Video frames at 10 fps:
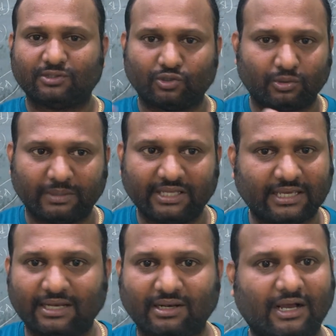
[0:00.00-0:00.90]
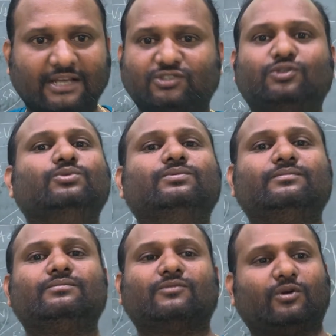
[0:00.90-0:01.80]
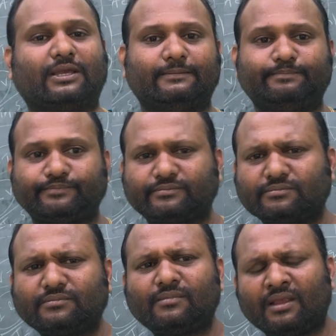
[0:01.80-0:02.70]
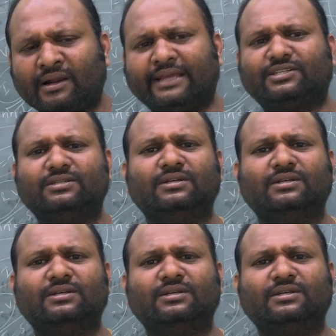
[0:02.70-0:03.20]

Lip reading: Nobody can ask you. Okay, right.